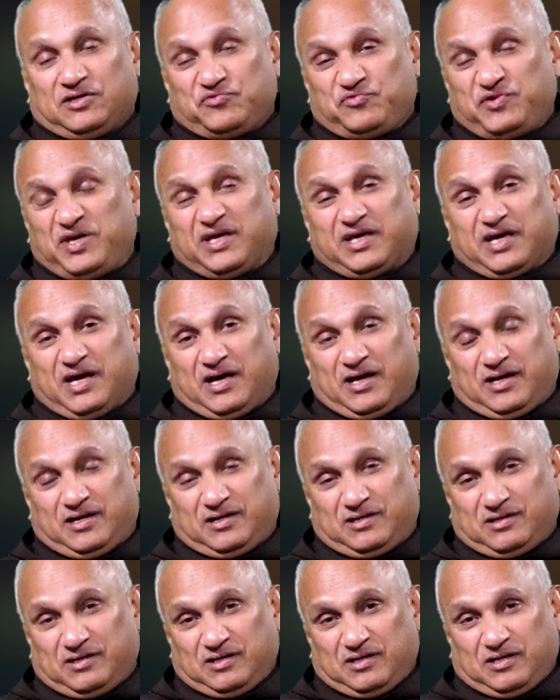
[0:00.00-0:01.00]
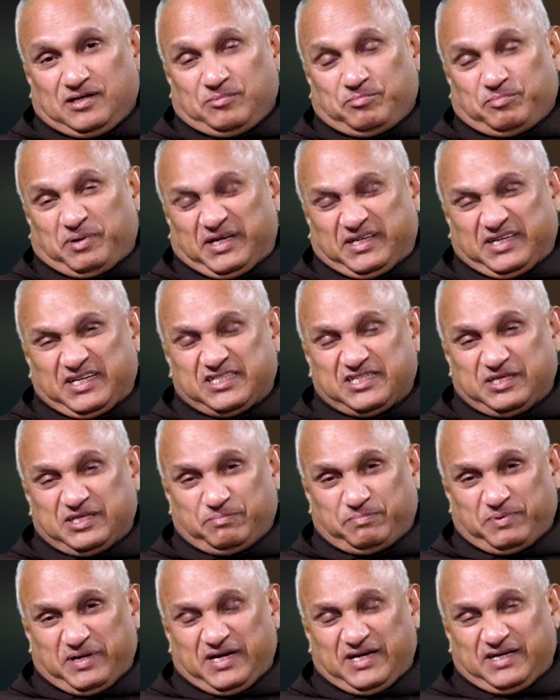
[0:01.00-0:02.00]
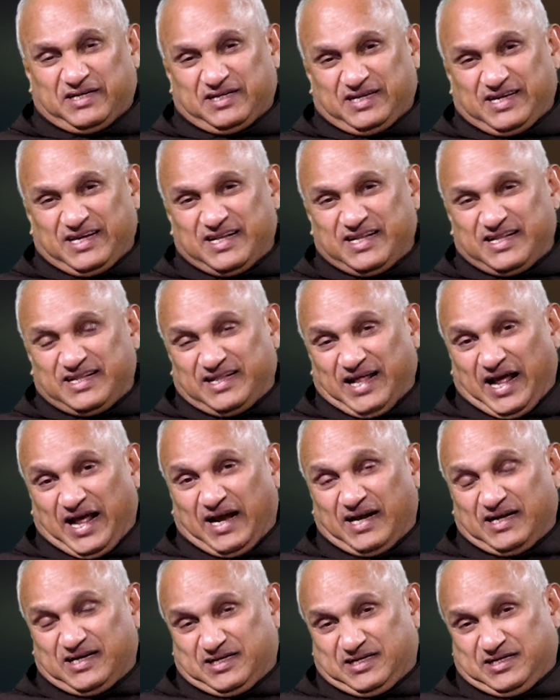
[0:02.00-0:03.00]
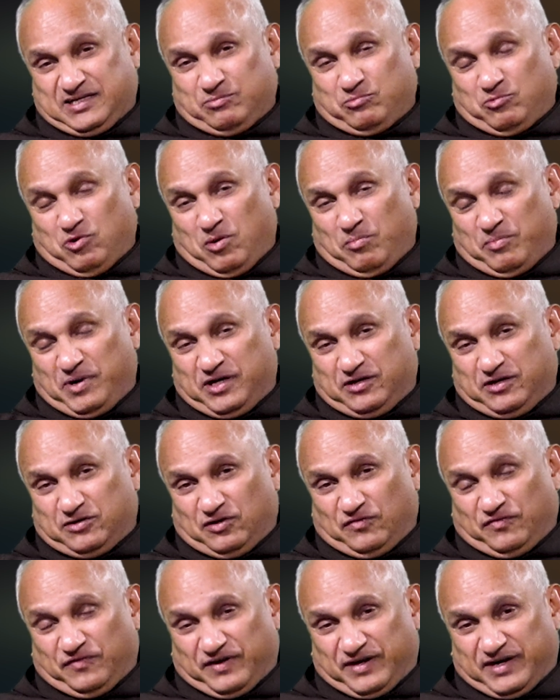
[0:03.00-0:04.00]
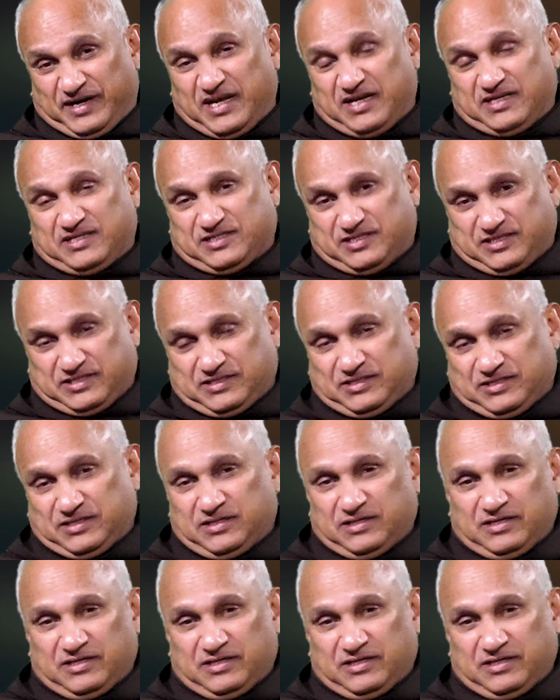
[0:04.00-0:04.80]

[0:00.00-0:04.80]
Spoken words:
we can participate in that moment of rest